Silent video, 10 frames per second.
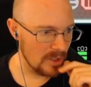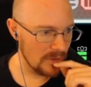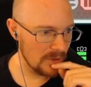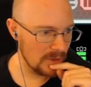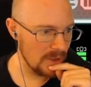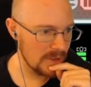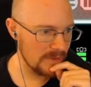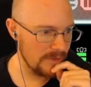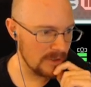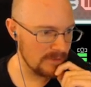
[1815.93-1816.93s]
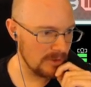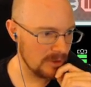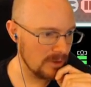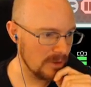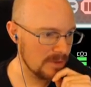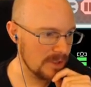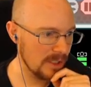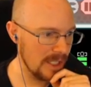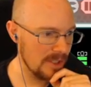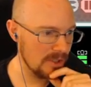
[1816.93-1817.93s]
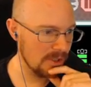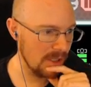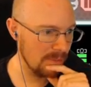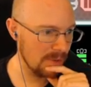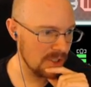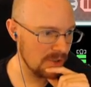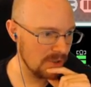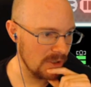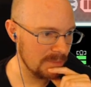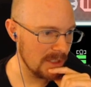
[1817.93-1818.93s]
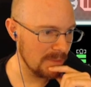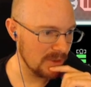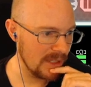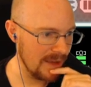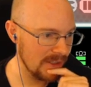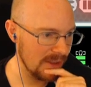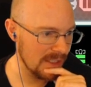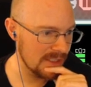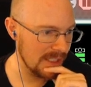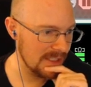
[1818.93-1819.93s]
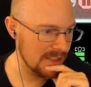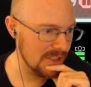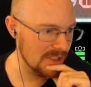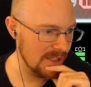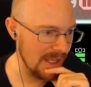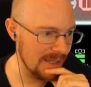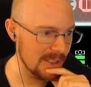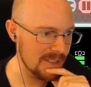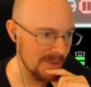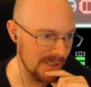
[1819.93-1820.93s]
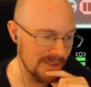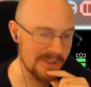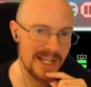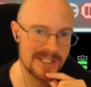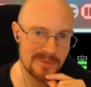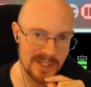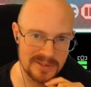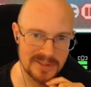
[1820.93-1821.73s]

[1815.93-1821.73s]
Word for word: You close the false vocal cords, which allows you to create pressure in your abdominal cavity. Things I get to teach in anatomy tomorrow. Nice, Ren.